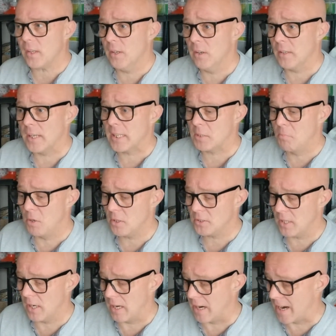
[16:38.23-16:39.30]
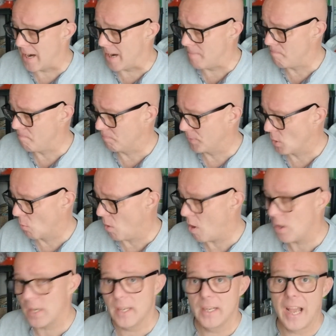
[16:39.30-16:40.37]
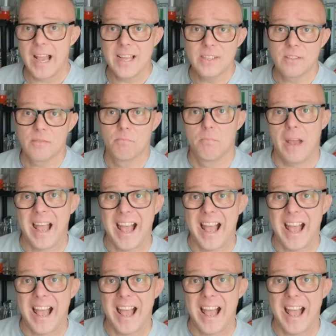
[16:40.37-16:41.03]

The old Xbox. Walking has